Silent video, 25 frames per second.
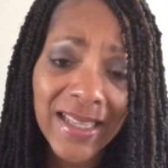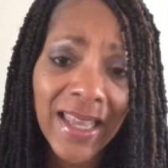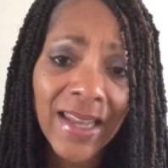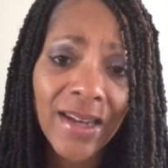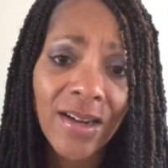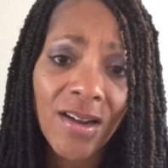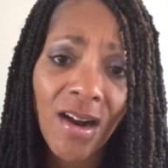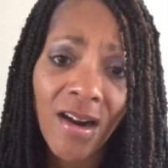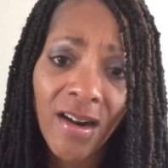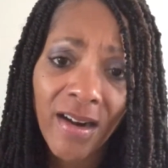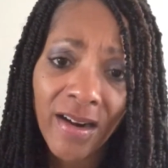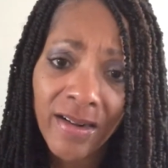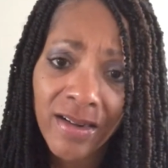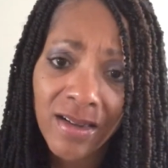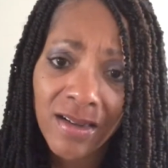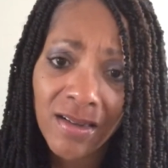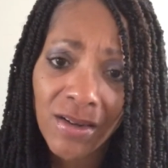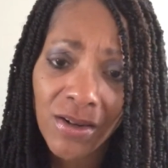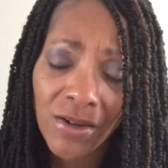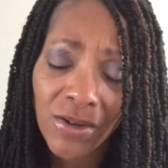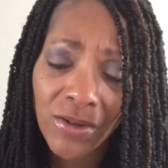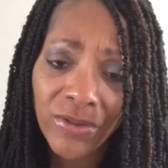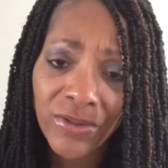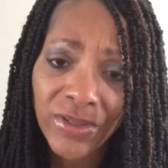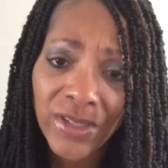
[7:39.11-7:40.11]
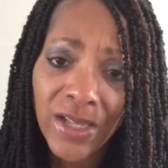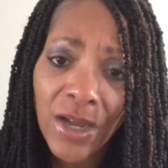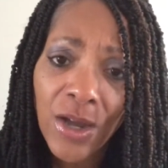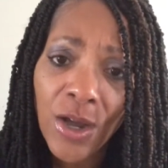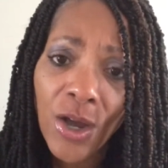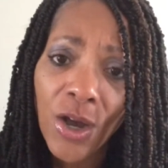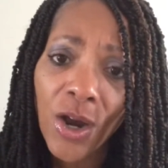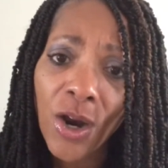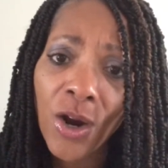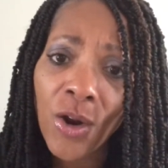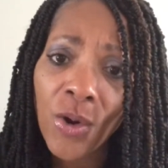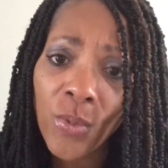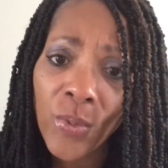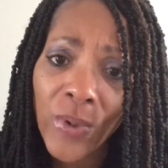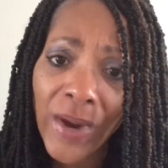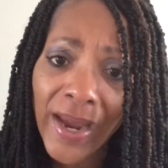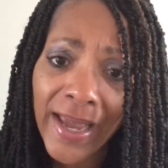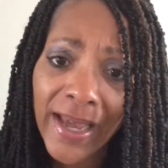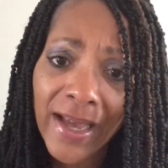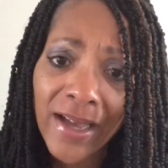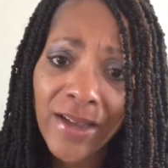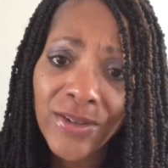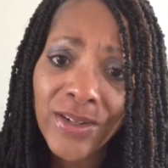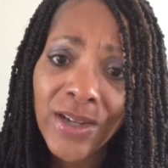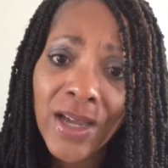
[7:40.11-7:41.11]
and articles around